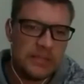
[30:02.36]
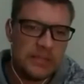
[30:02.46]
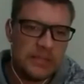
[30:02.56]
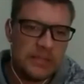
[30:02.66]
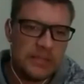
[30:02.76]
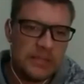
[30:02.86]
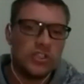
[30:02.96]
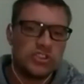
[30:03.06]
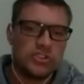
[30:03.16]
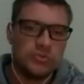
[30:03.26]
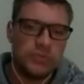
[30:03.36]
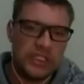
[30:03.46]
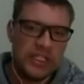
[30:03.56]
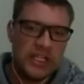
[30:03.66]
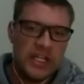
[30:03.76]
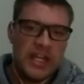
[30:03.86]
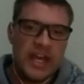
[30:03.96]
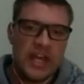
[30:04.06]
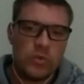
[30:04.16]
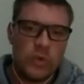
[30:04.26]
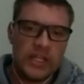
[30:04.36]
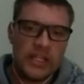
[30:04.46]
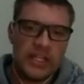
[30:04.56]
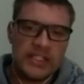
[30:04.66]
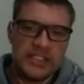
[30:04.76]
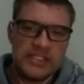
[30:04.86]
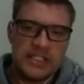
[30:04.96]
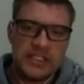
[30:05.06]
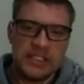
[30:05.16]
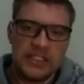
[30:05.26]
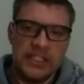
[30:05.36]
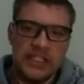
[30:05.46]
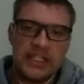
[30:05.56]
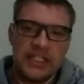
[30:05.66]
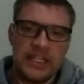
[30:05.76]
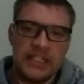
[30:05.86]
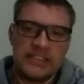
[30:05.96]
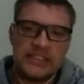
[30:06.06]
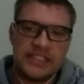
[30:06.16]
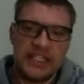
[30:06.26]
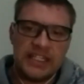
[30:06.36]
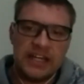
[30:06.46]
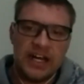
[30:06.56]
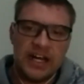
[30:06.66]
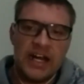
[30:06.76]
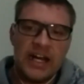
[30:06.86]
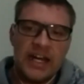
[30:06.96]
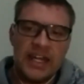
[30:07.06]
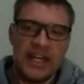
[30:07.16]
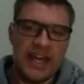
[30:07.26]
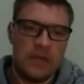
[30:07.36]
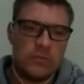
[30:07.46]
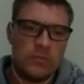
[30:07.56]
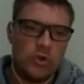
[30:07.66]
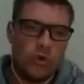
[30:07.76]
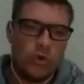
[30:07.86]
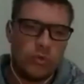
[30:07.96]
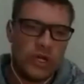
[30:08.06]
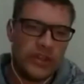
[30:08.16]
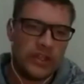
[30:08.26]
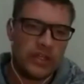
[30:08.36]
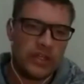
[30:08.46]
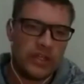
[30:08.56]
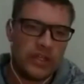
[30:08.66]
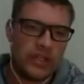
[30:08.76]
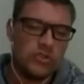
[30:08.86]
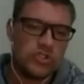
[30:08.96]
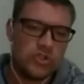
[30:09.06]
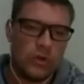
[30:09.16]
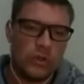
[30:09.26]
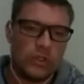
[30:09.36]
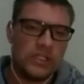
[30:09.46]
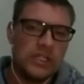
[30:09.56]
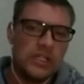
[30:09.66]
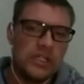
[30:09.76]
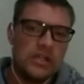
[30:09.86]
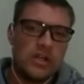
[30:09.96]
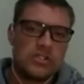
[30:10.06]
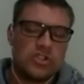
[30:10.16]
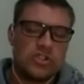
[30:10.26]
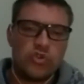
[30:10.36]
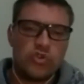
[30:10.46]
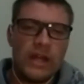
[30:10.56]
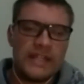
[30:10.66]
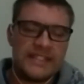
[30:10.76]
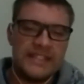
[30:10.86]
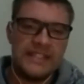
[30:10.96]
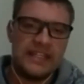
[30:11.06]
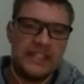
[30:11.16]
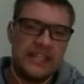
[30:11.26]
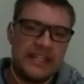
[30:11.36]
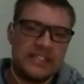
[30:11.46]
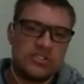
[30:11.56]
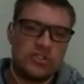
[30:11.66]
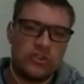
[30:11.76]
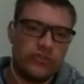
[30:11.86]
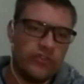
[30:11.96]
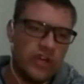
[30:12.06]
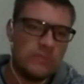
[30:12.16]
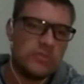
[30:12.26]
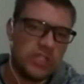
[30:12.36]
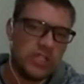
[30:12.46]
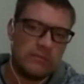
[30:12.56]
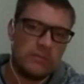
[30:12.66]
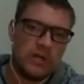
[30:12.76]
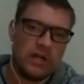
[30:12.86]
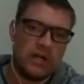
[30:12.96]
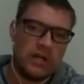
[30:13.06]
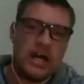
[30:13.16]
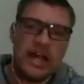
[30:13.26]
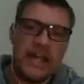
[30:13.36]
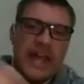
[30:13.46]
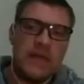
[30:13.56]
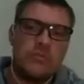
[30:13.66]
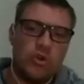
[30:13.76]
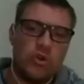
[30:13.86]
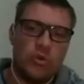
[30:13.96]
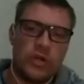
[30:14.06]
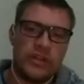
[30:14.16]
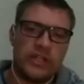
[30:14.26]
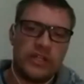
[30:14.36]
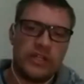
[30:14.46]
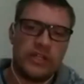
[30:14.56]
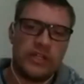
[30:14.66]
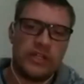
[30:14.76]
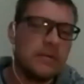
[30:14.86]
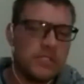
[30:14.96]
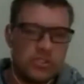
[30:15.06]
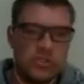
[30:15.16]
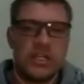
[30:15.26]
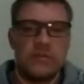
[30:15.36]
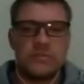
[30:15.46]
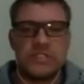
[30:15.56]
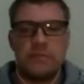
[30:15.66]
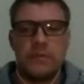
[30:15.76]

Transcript: Come close to me. And when they did, he again said, I am your brother, whom you sold. So twice here, he has to confirm to them, I am your brother. Again, the number two comes up.